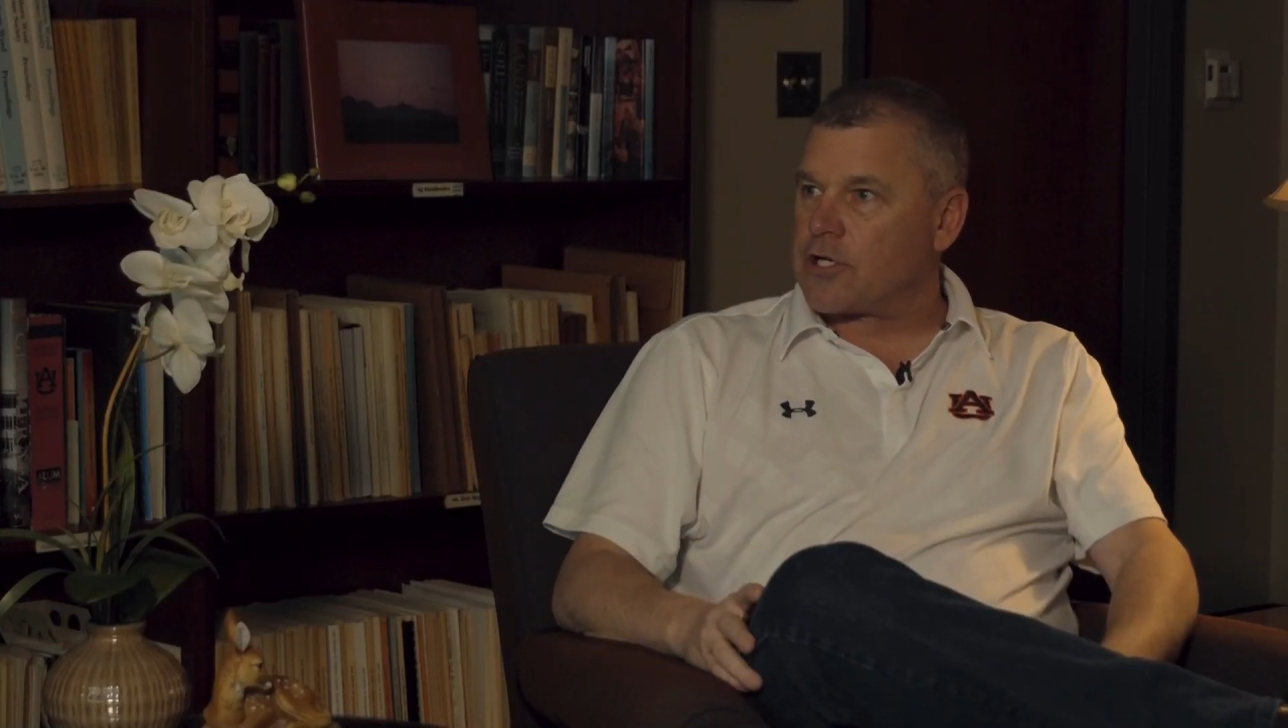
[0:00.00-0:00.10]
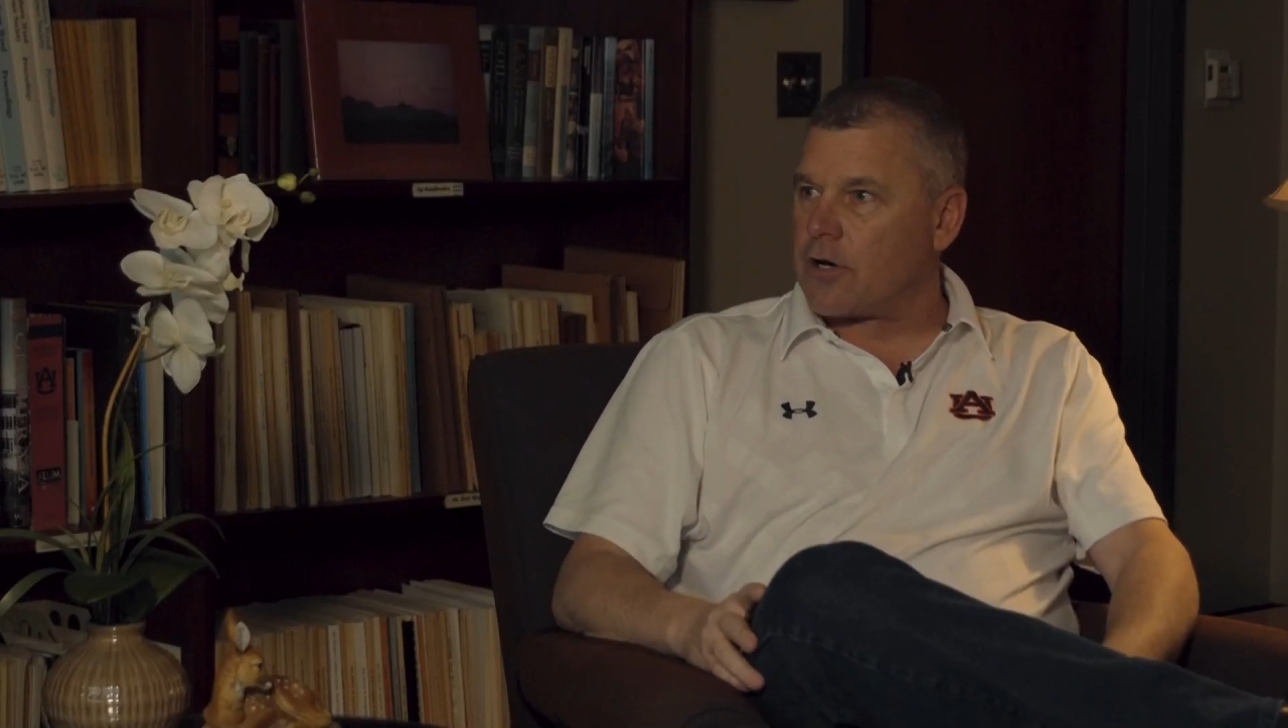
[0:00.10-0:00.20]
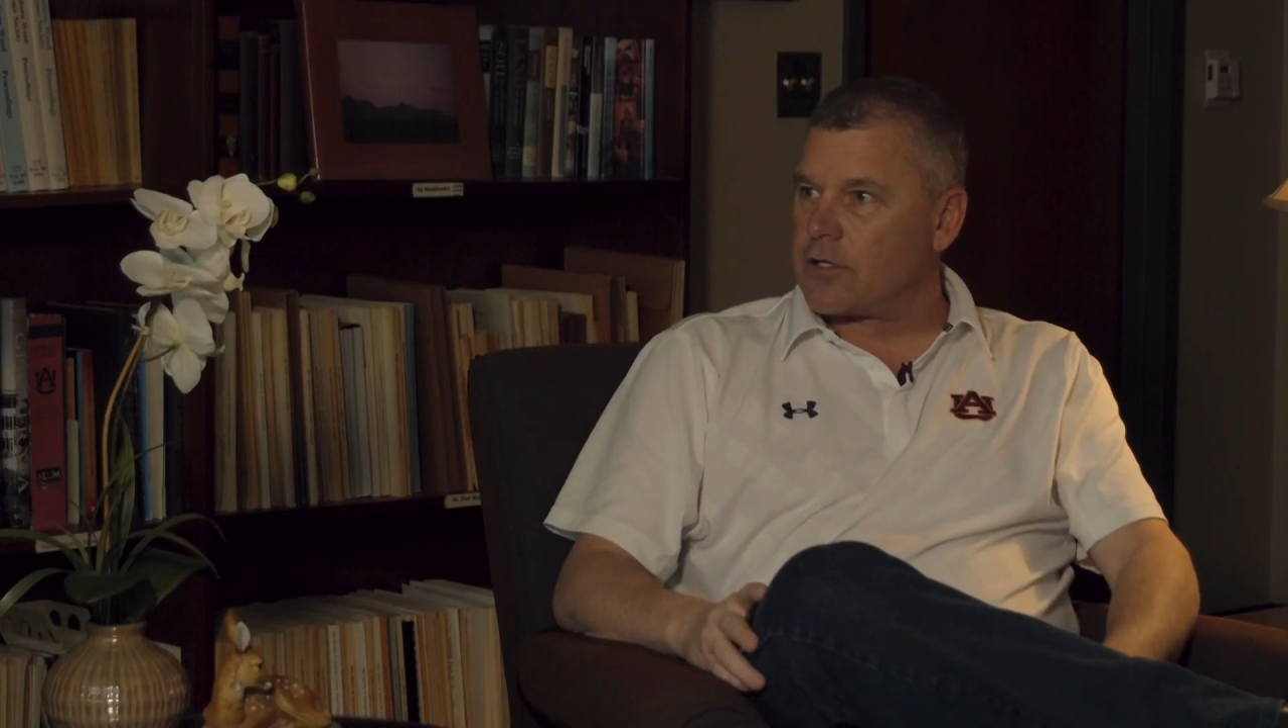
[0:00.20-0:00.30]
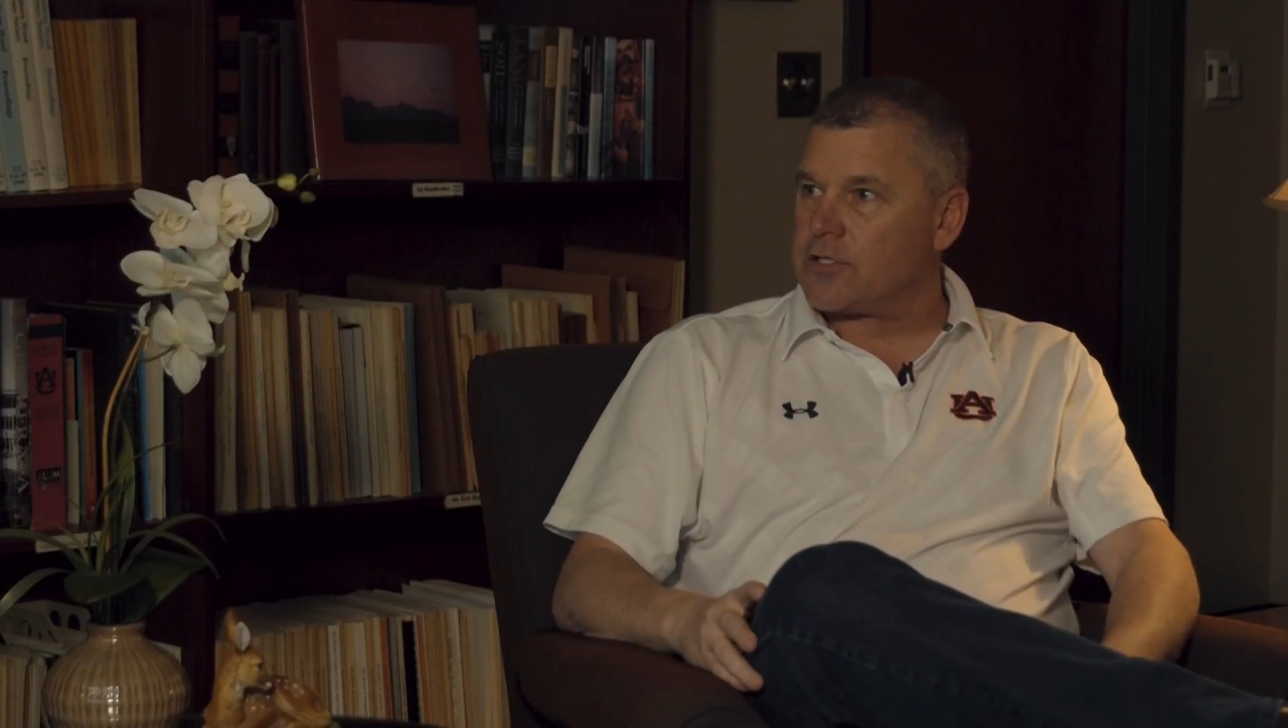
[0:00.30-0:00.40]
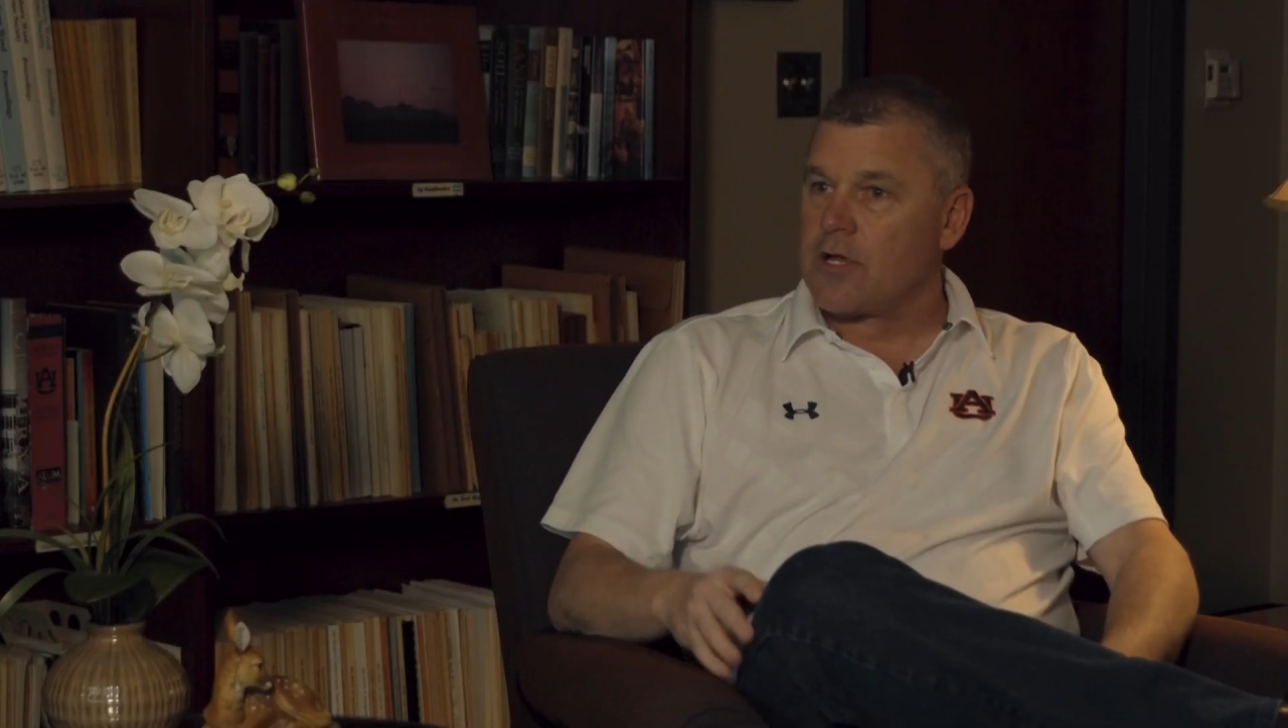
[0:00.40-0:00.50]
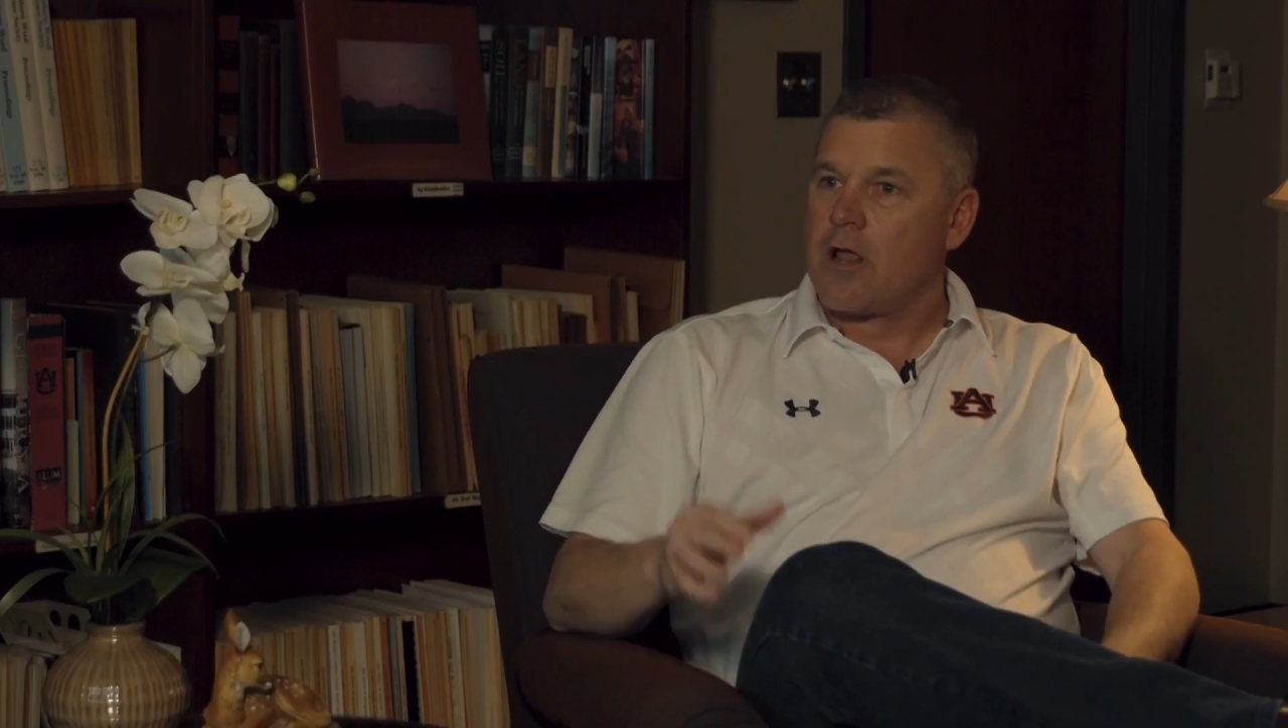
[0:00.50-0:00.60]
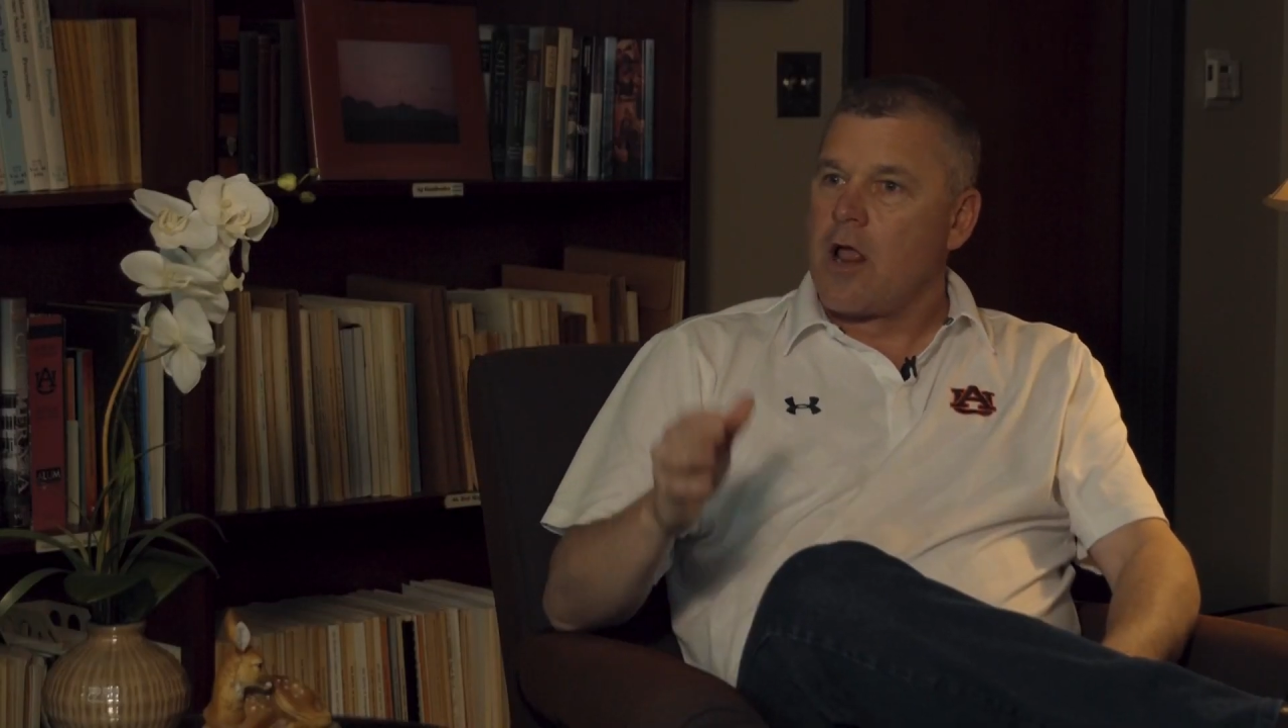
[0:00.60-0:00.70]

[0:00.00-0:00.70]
herds.